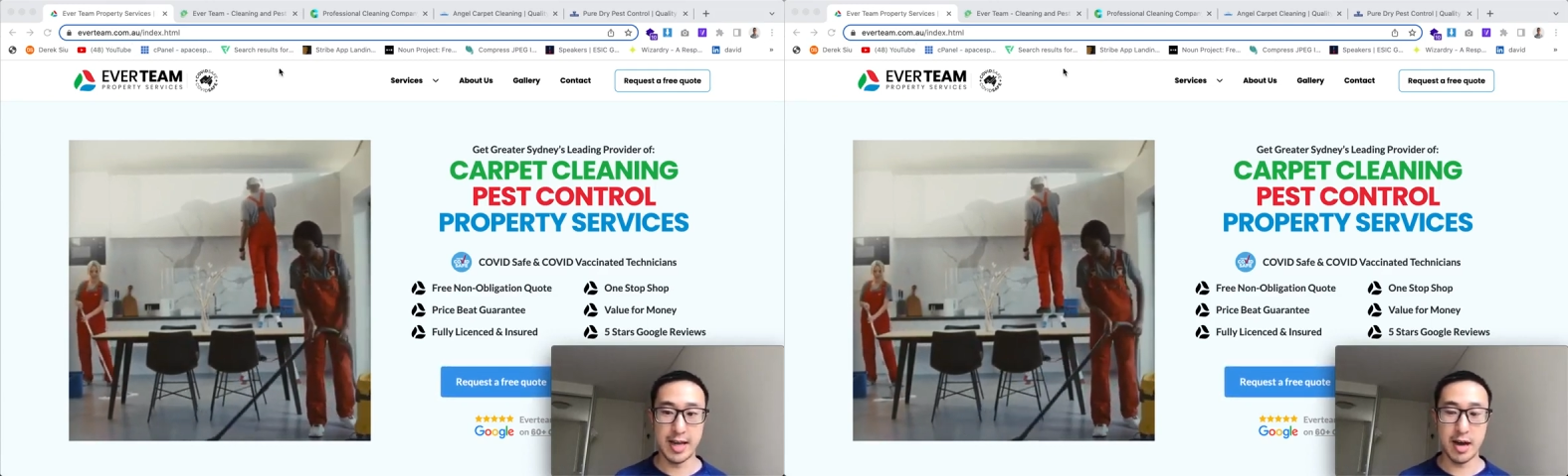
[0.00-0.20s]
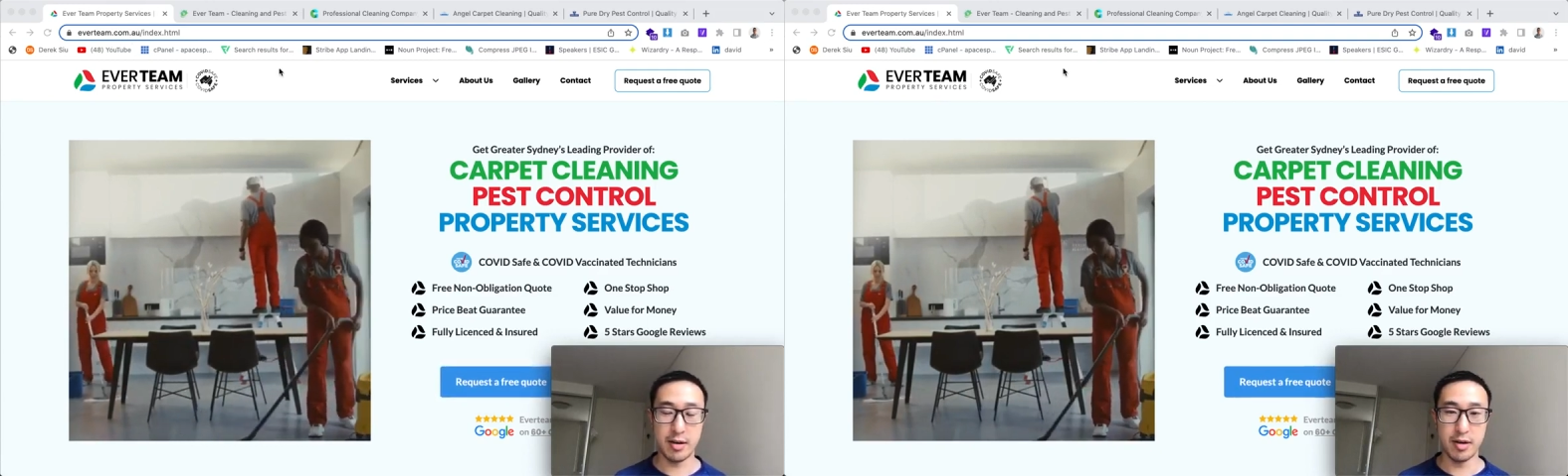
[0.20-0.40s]

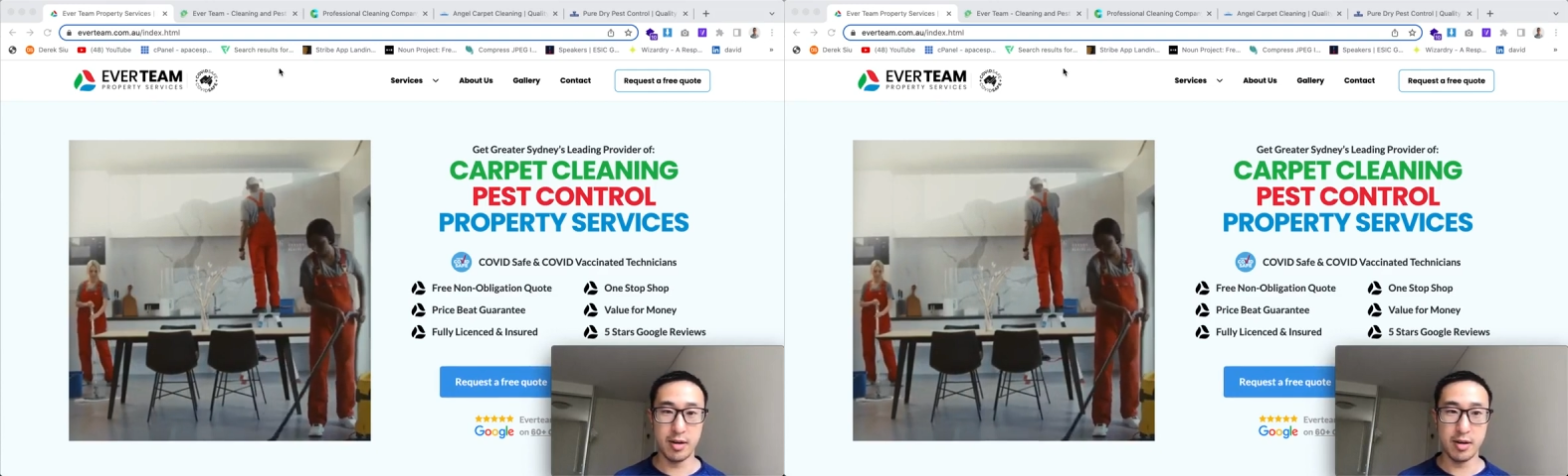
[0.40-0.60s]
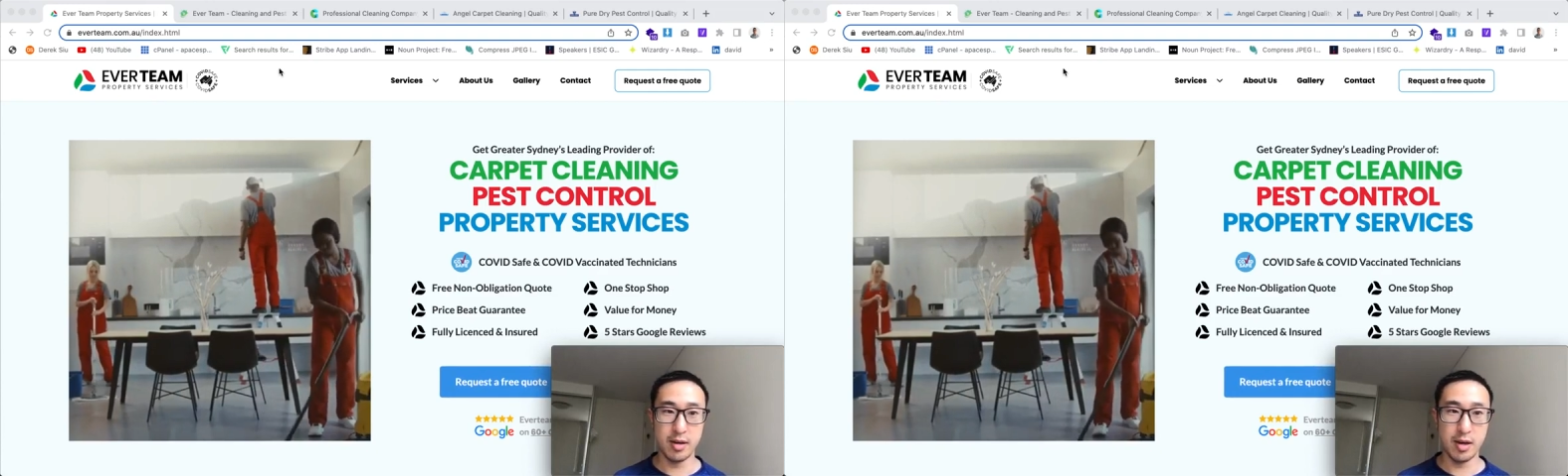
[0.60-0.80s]
out
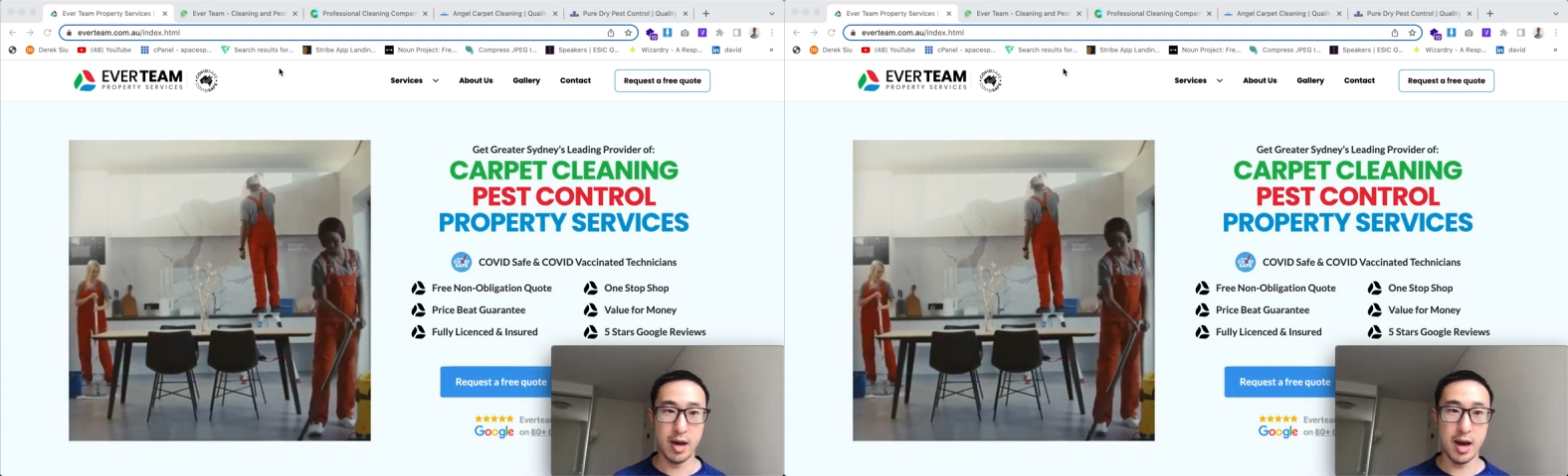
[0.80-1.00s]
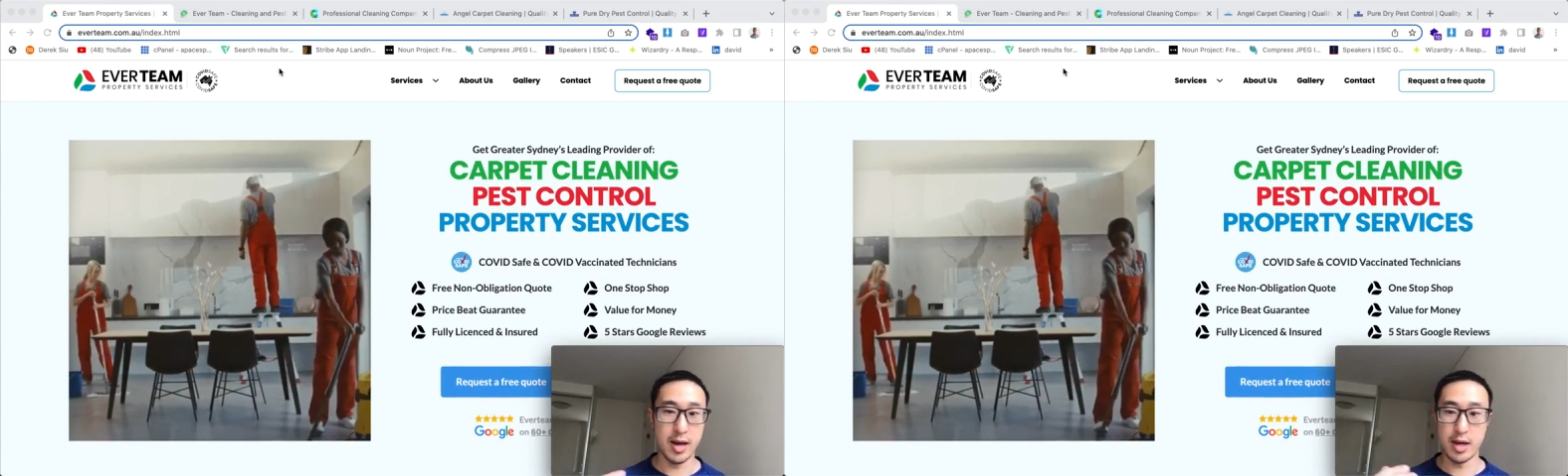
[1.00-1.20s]

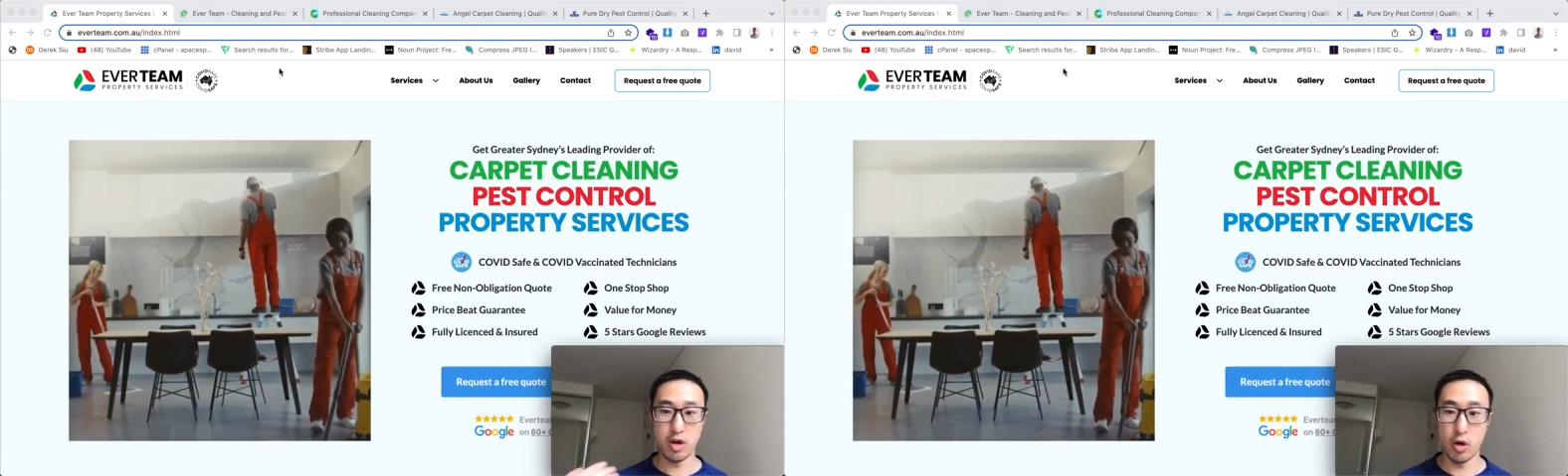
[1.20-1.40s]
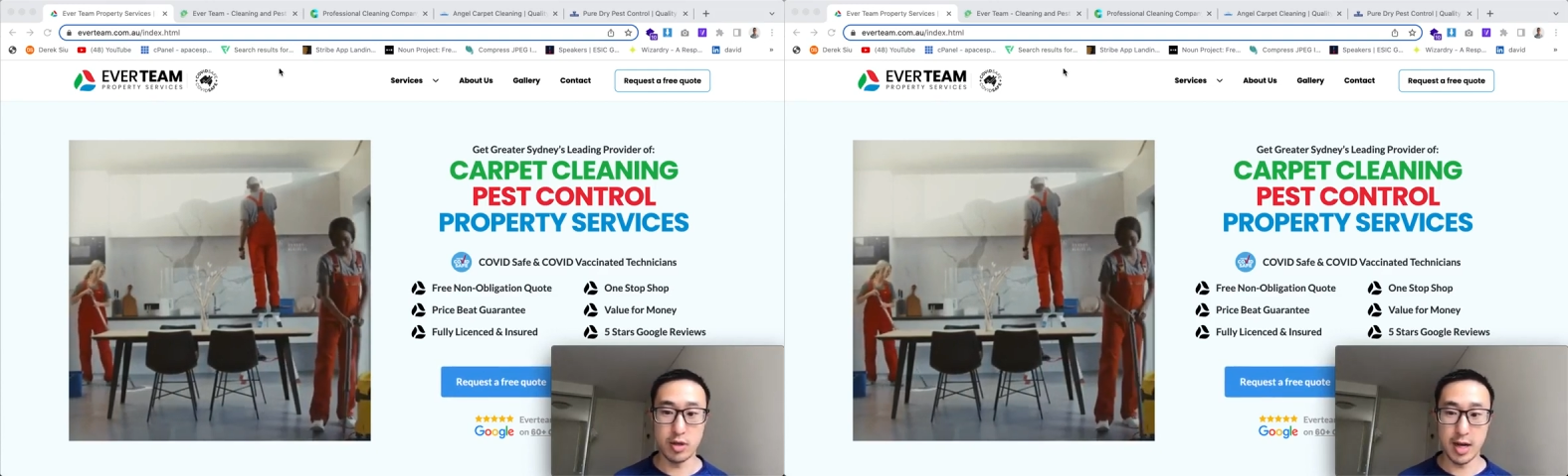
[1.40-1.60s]
in your
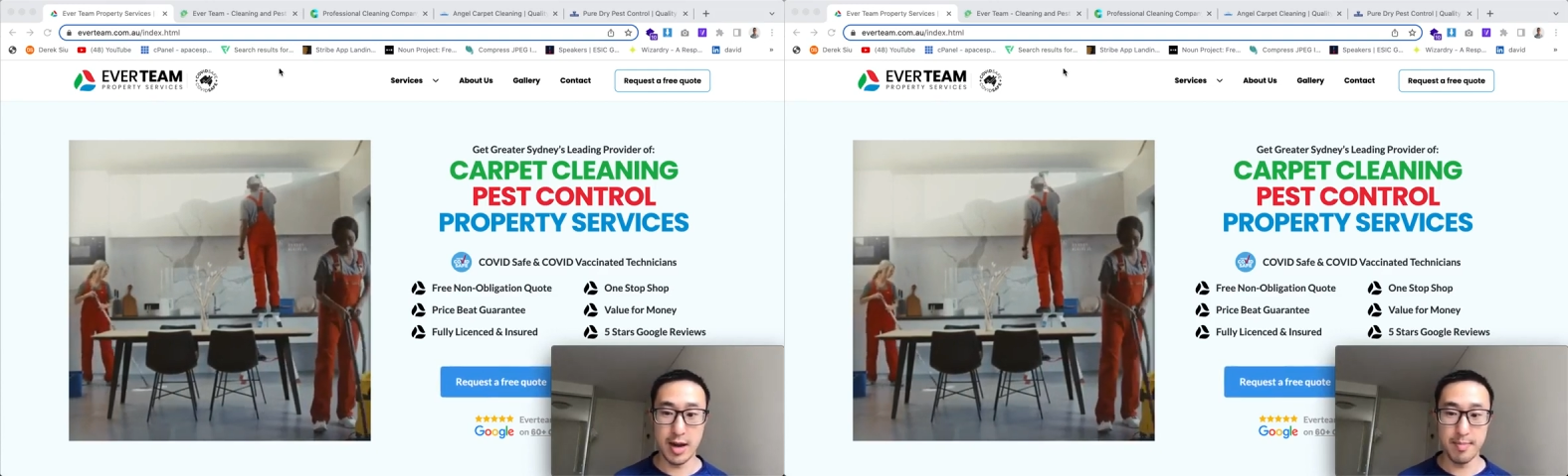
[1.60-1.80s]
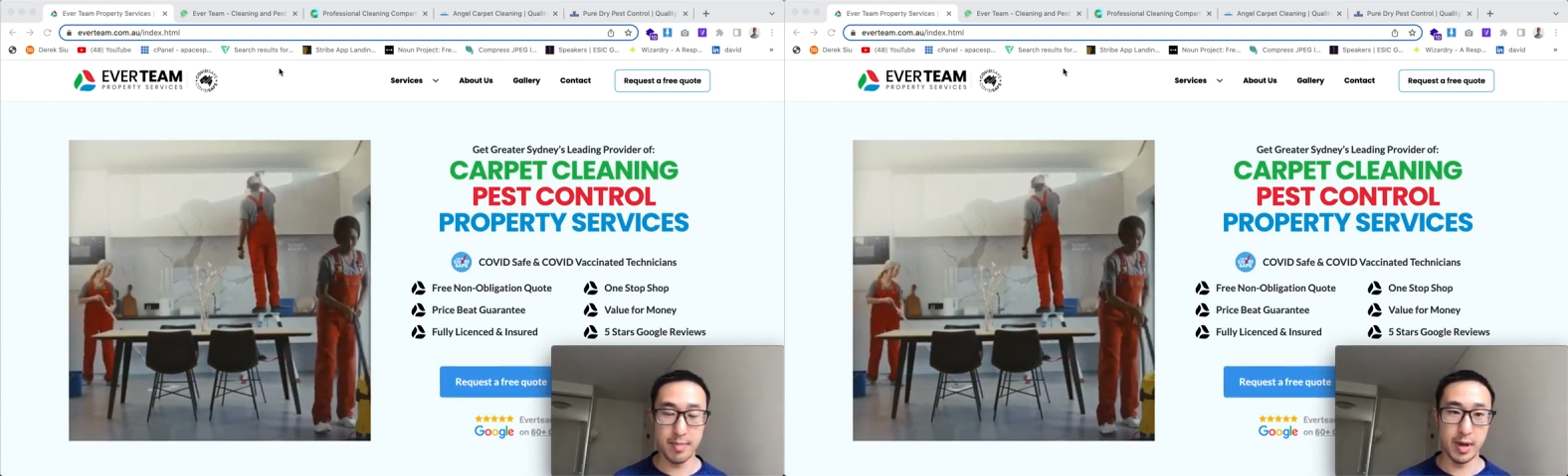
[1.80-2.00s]
own time.